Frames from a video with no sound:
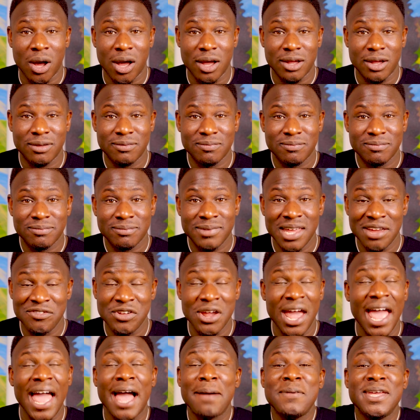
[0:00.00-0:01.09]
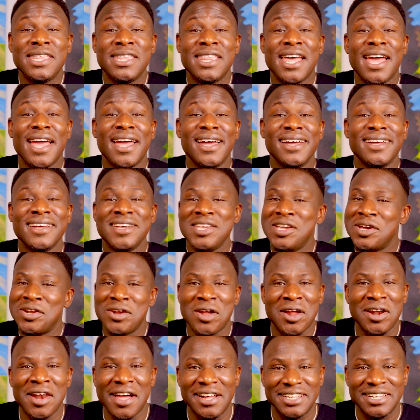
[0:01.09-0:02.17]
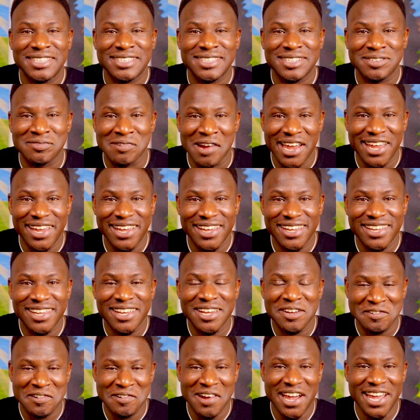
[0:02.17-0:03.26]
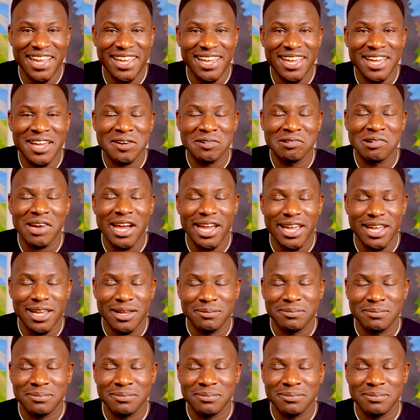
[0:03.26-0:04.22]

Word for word: are. If you're happy there, you're not lost, right? Right? Right.